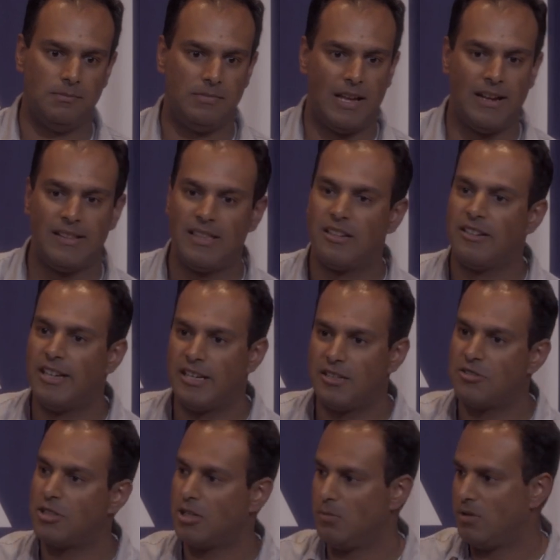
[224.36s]
anything related
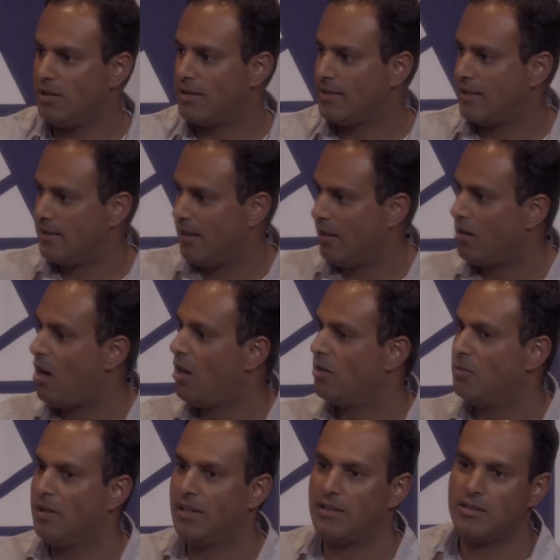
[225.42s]
to commerce, as in
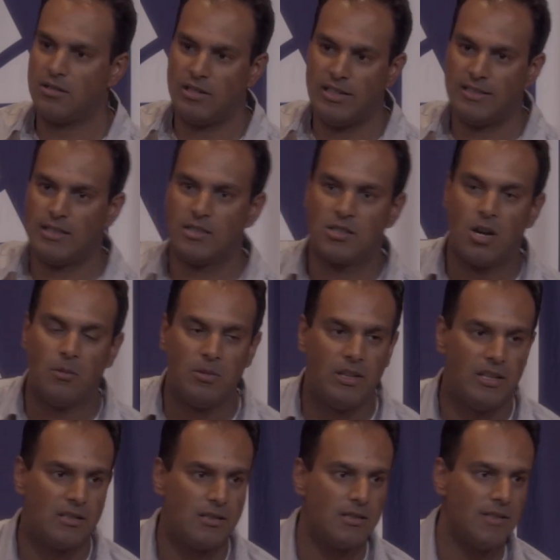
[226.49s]
economics or any such
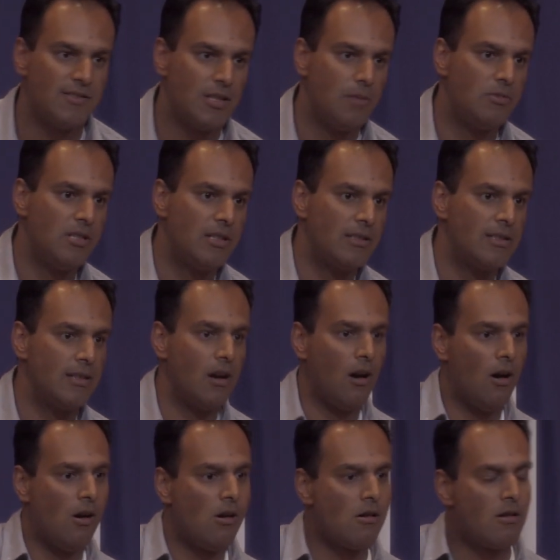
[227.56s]
combinations of subjects,
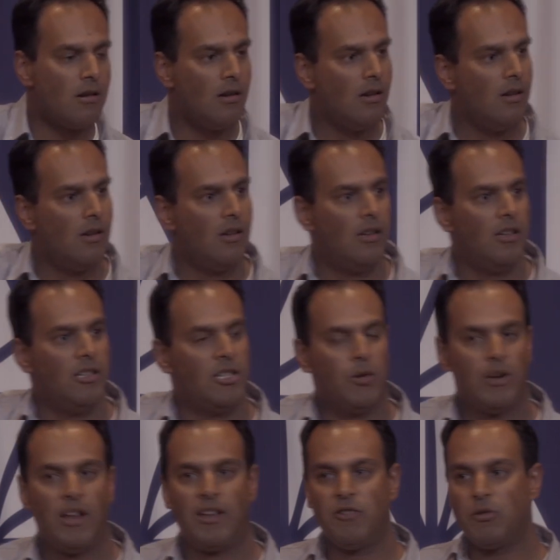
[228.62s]
or you
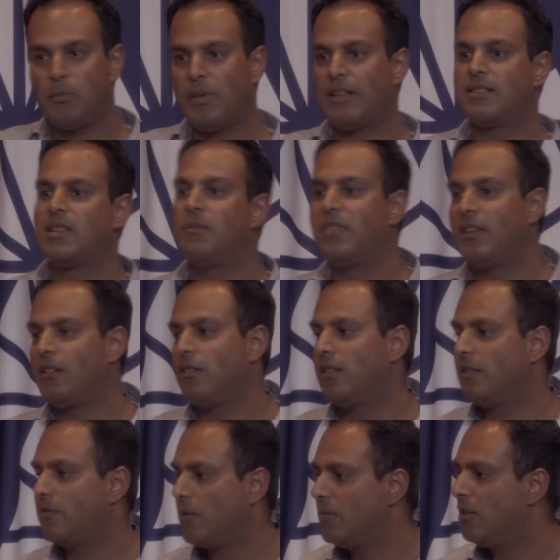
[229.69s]
would pick something
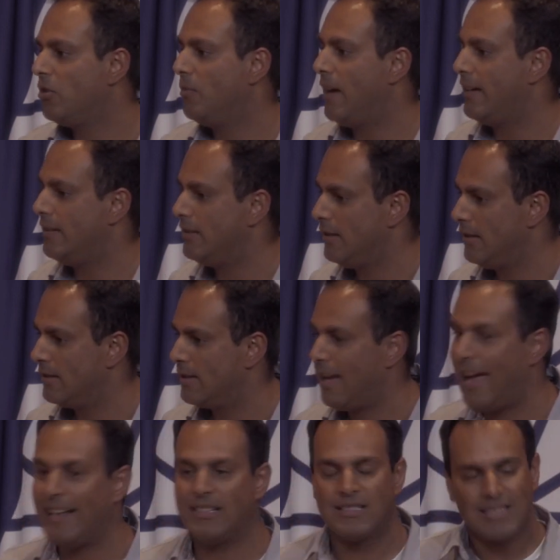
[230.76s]
from the humanities.
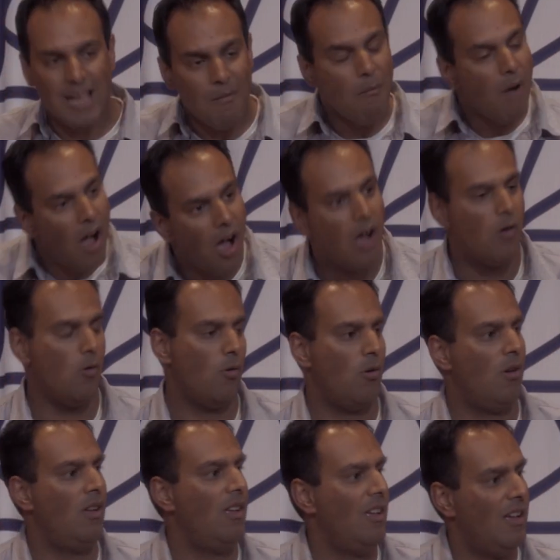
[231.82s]
And somehow,
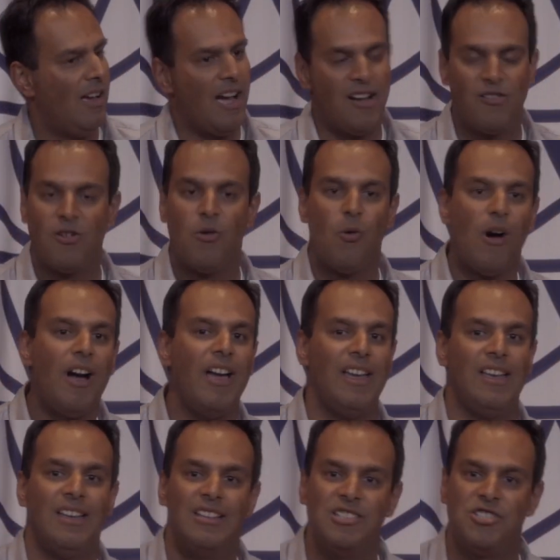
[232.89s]
I don't know
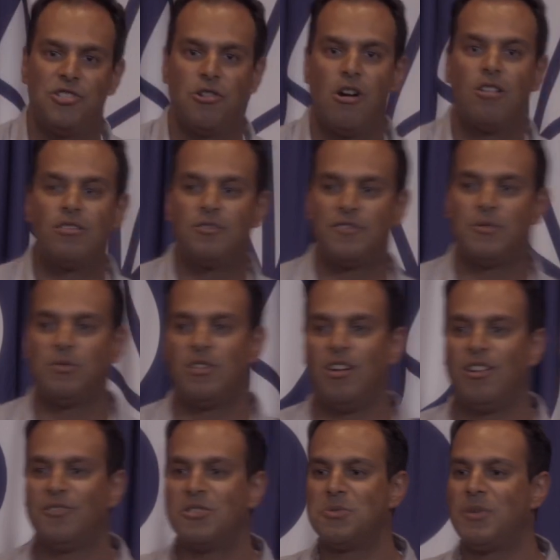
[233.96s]
why, geography would
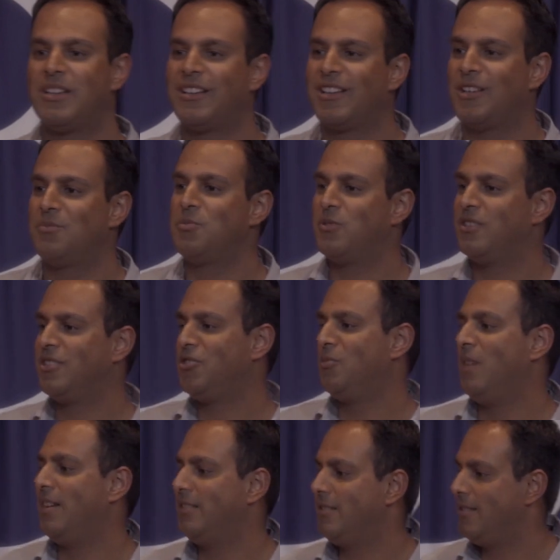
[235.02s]
always be clubbed with the
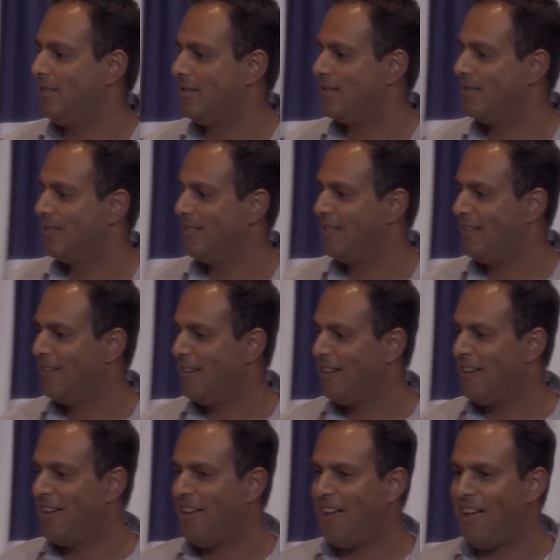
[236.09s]
humanities.
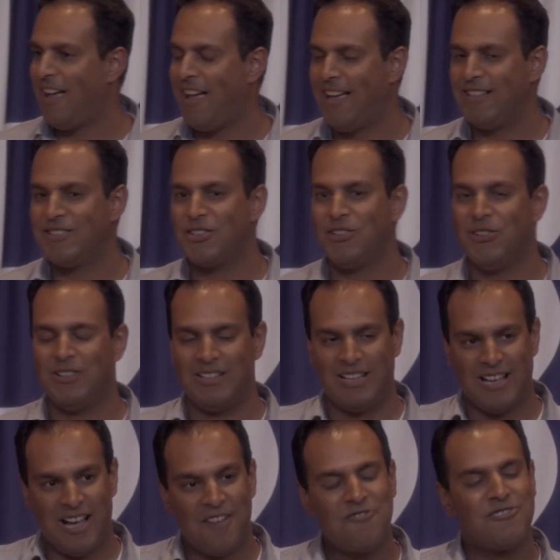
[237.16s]
And so
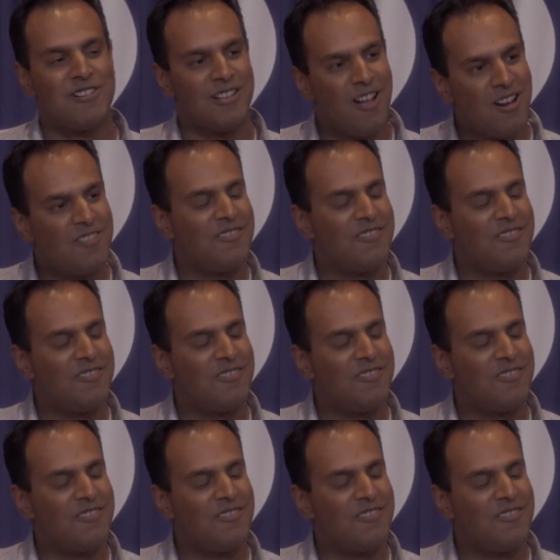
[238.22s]
after a lot